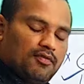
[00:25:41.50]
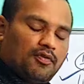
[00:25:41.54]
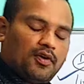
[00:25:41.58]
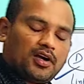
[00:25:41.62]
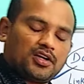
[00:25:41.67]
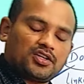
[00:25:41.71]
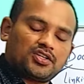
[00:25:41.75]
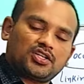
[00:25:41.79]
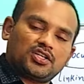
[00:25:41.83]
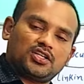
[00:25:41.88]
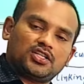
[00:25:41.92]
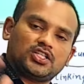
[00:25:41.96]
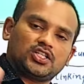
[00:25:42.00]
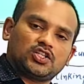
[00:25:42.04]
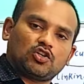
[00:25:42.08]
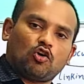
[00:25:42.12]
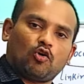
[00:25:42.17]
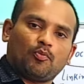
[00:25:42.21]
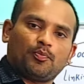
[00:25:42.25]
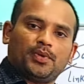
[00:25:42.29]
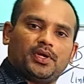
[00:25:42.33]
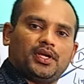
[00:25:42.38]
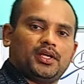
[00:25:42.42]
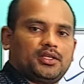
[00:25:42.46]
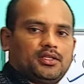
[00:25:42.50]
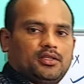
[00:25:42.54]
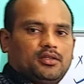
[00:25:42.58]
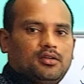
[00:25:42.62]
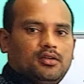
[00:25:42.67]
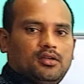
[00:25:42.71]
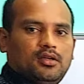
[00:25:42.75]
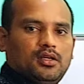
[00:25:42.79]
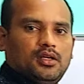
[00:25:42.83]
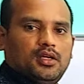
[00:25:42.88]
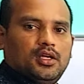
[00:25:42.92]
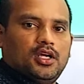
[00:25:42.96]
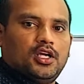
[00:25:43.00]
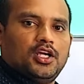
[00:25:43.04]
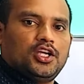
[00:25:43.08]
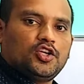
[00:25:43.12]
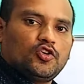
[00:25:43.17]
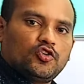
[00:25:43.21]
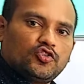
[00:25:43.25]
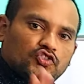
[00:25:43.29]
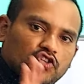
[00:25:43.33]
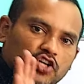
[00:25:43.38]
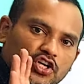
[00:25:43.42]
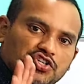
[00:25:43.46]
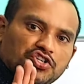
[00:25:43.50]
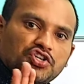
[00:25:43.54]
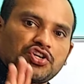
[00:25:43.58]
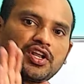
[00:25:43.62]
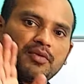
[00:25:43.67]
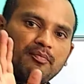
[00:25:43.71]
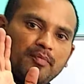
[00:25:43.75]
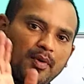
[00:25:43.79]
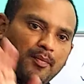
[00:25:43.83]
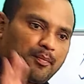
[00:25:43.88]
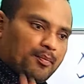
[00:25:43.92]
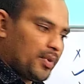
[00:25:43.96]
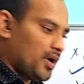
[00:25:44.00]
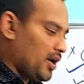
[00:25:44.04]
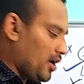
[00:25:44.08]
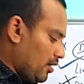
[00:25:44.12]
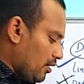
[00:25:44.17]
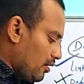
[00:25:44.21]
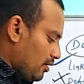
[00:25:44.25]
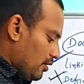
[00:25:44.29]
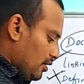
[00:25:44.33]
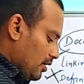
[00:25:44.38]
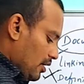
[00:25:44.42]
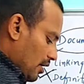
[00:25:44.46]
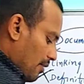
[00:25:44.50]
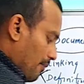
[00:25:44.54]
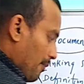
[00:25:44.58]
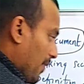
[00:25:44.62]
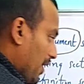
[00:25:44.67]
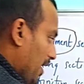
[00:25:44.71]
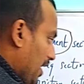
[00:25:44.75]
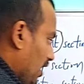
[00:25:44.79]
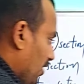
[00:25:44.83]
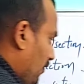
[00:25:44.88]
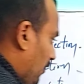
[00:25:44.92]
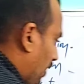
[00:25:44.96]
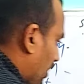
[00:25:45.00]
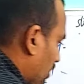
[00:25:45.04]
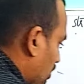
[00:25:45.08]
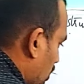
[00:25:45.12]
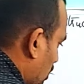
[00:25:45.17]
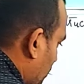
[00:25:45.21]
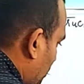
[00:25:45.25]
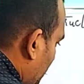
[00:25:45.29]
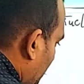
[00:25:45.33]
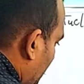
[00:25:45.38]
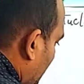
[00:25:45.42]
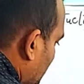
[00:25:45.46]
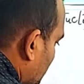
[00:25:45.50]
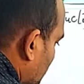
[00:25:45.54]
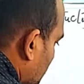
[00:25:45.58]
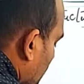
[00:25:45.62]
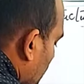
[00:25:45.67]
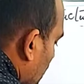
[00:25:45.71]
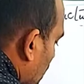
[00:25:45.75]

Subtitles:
functions topic, you just remember main function means